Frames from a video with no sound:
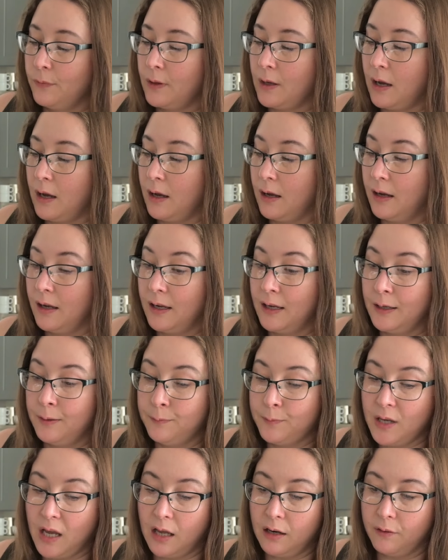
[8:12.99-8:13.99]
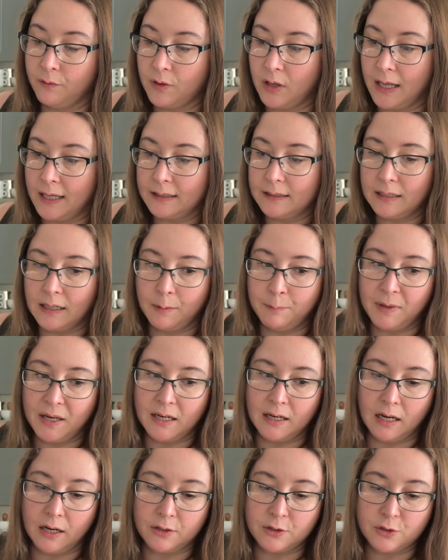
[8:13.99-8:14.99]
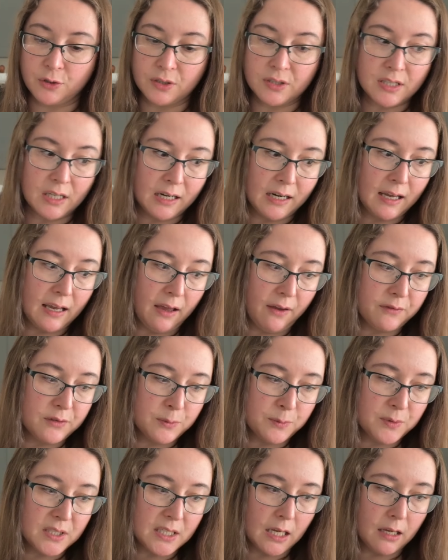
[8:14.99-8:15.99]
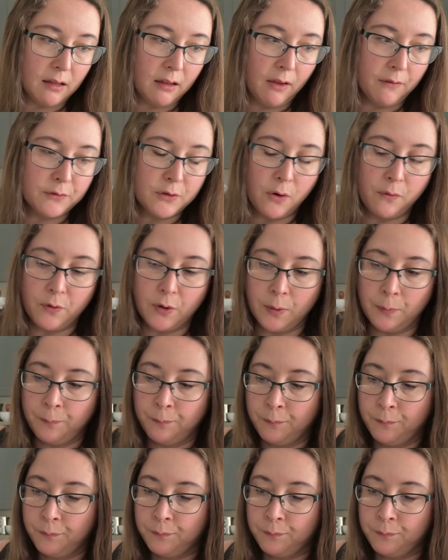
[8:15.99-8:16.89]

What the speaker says: I'm kind of glad that I made extras and I have some steak left over,